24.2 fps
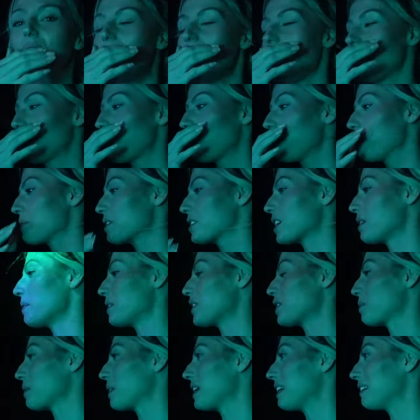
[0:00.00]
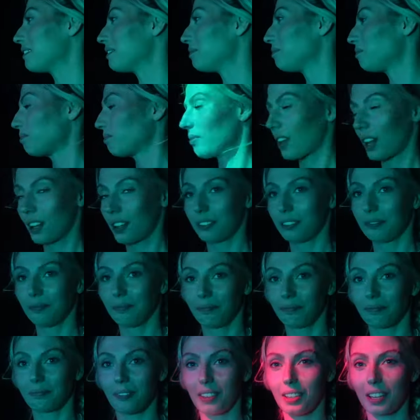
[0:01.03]
uh, I thought it was going to be sweet. The two sticks
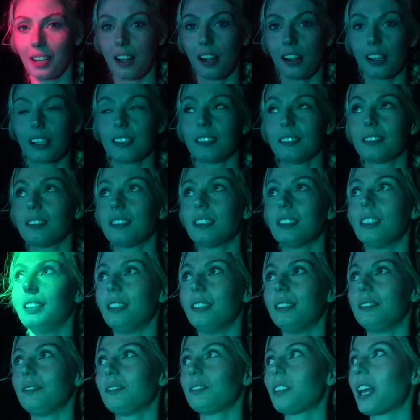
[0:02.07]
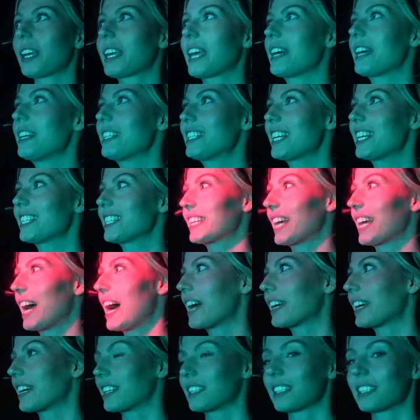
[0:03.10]
broke to uh, it kind of tastes like
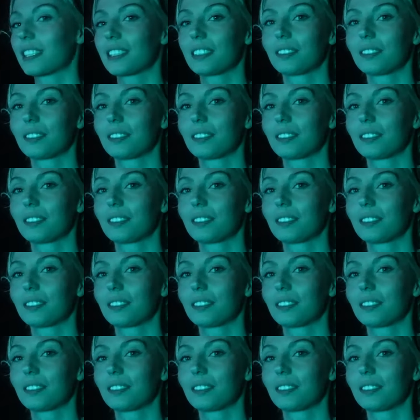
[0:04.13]
haggis.